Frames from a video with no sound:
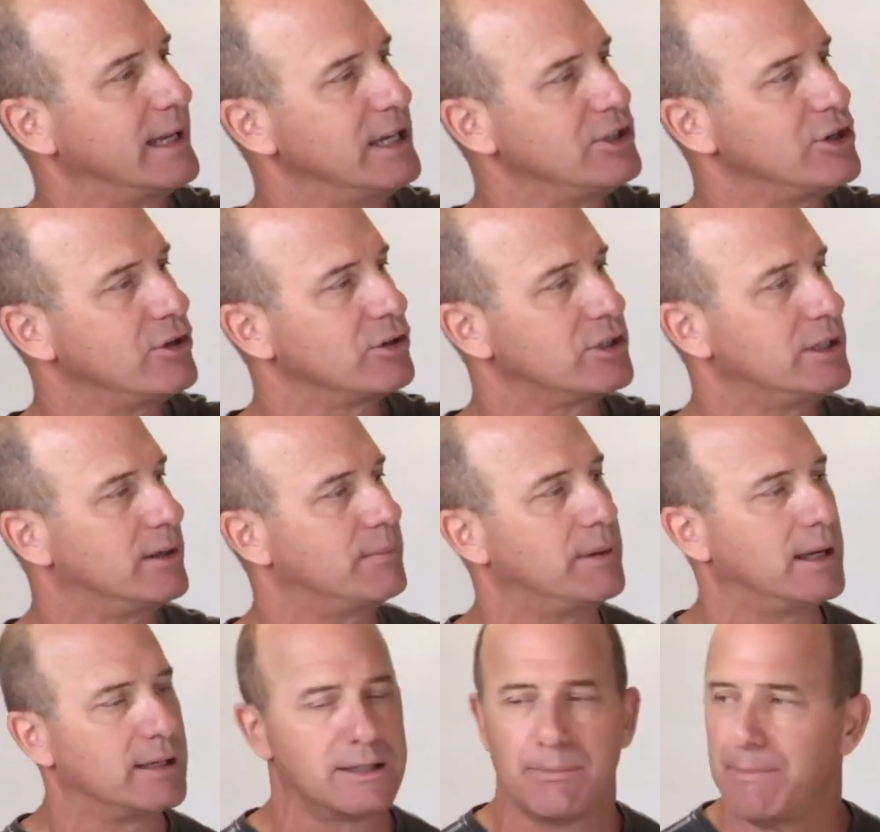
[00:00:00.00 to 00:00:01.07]
easier
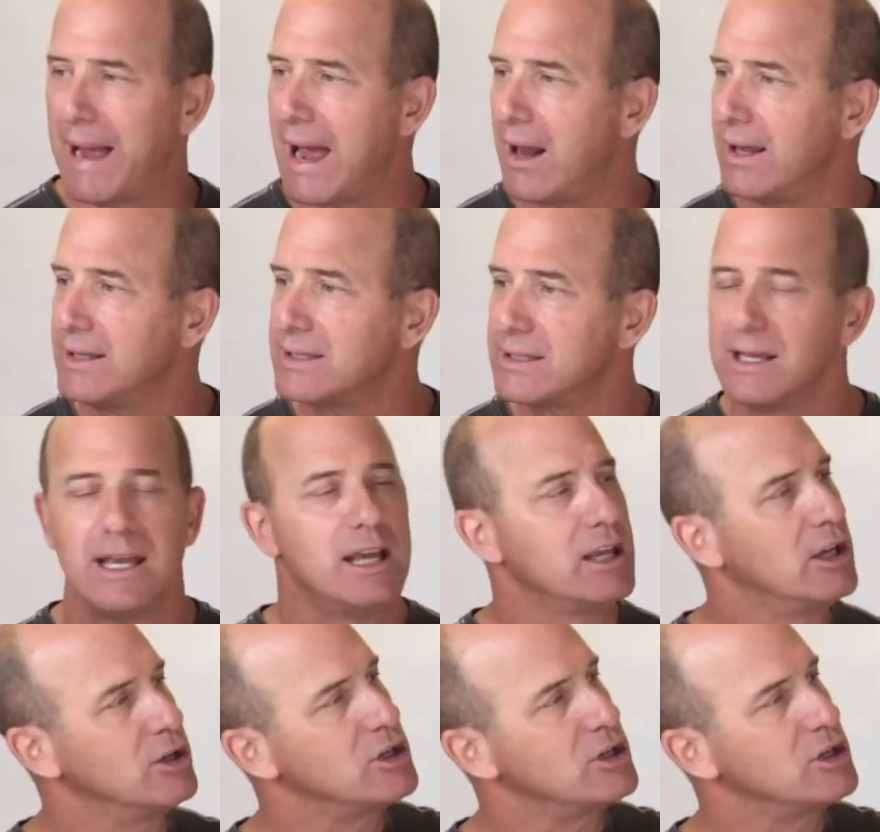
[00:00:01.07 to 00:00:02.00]
to balance. You